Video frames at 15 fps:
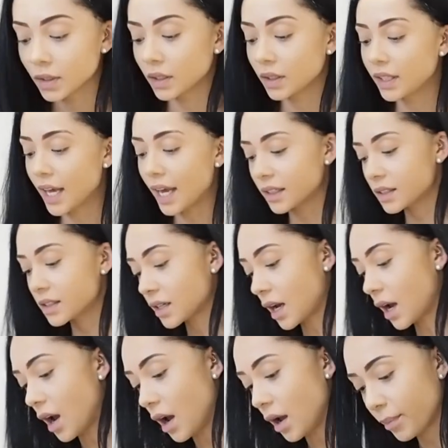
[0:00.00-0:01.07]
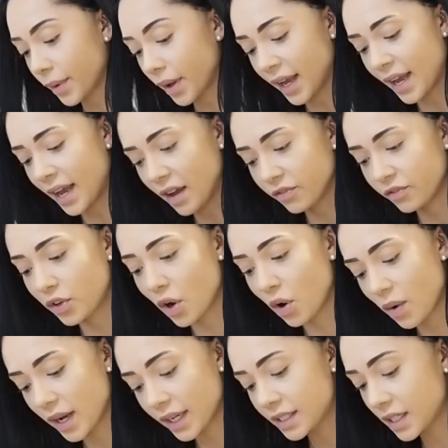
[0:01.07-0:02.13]
Next up, I have
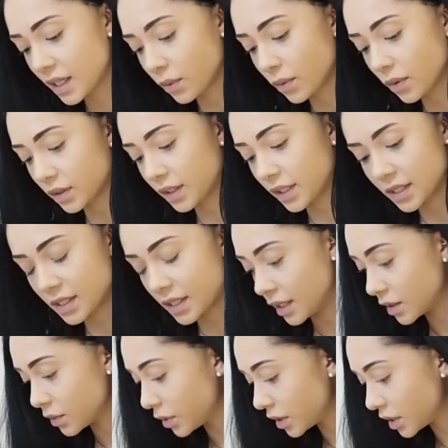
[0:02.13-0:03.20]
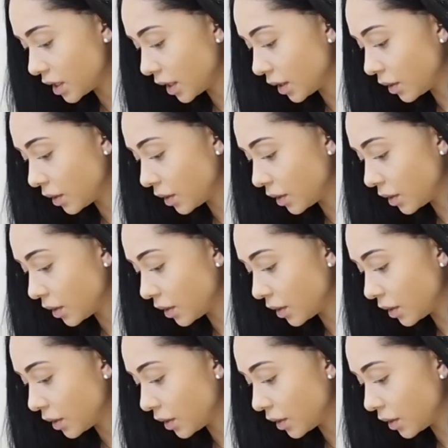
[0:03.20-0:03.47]
no idea idea what this is. What did I